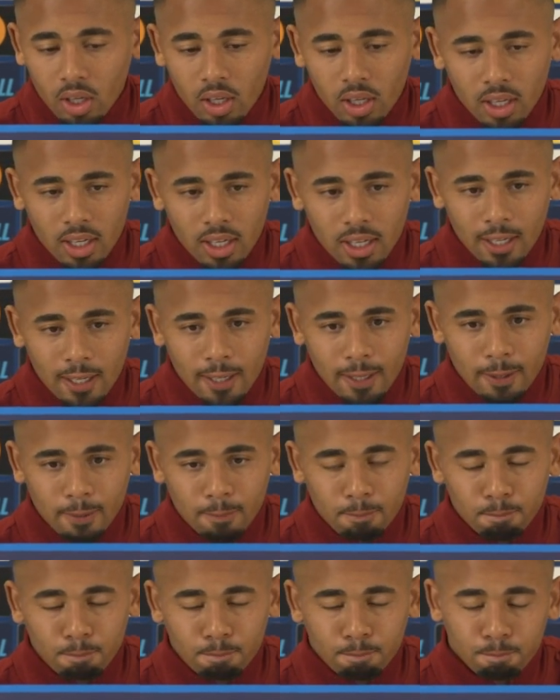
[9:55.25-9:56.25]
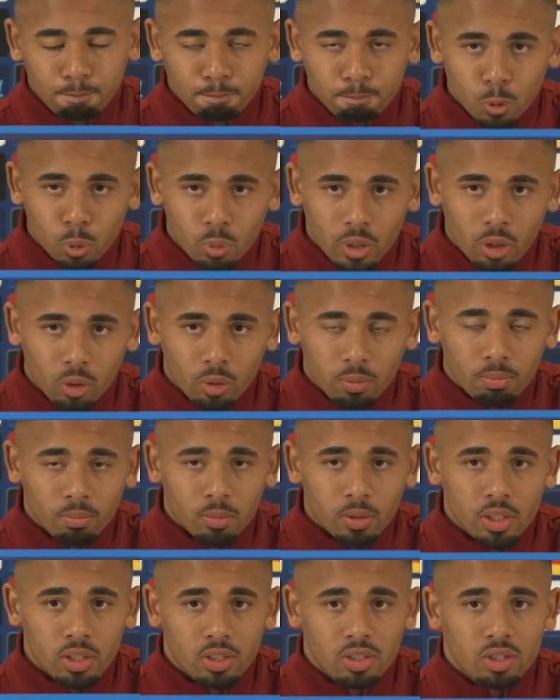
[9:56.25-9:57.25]
Uh, well,
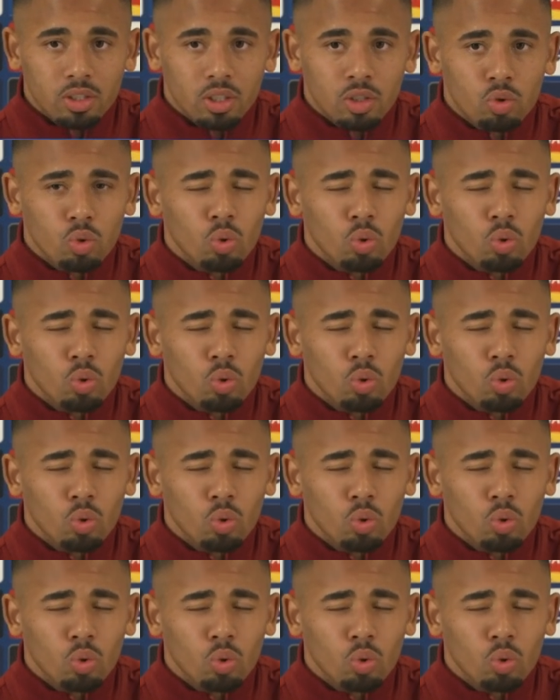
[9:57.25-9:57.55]
it's it's